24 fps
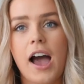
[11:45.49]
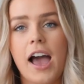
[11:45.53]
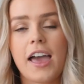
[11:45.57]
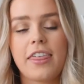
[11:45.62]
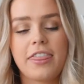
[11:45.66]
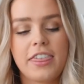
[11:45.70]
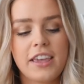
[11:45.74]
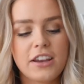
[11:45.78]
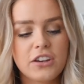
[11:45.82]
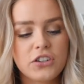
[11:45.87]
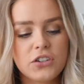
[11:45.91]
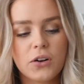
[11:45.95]
I
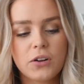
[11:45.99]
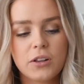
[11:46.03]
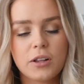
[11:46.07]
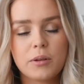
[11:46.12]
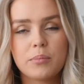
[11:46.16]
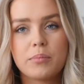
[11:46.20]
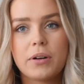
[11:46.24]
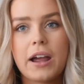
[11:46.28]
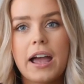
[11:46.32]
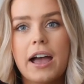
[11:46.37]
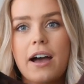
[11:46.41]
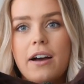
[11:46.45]
think
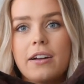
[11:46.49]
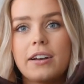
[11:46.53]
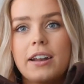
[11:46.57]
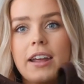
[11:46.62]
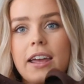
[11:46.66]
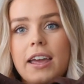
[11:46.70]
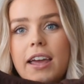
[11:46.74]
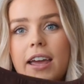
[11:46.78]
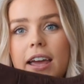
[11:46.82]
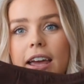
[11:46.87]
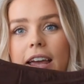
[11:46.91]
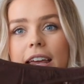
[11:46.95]
chocolate brown
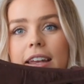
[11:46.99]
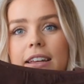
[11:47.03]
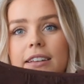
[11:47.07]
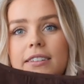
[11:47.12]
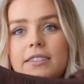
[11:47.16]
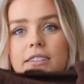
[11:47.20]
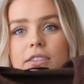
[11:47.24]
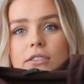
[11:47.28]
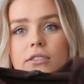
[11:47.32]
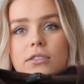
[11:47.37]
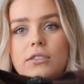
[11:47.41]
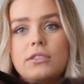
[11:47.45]

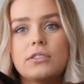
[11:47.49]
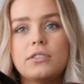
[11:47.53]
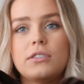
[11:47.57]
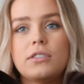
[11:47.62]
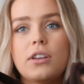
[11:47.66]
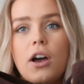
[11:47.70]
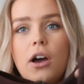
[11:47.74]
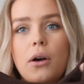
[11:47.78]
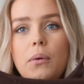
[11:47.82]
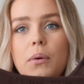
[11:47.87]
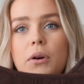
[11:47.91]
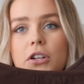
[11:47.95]
is
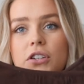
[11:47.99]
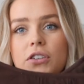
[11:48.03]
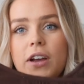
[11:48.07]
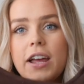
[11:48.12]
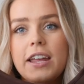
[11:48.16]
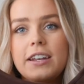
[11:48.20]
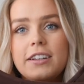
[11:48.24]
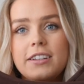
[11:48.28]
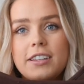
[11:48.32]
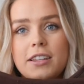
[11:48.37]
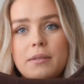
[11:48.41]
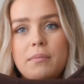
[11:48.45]
so on
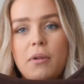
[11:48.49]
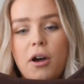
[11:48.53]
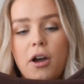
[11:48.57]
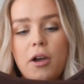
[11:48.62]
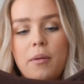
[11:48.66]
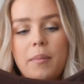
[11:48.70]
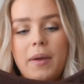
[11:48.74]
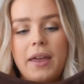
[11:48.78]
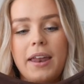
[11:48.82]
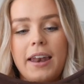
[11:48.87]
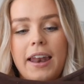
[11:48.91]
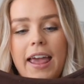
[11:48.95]
trend at the
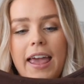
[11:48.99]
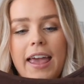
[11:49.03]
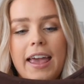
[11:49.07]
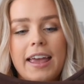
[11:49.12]
moment,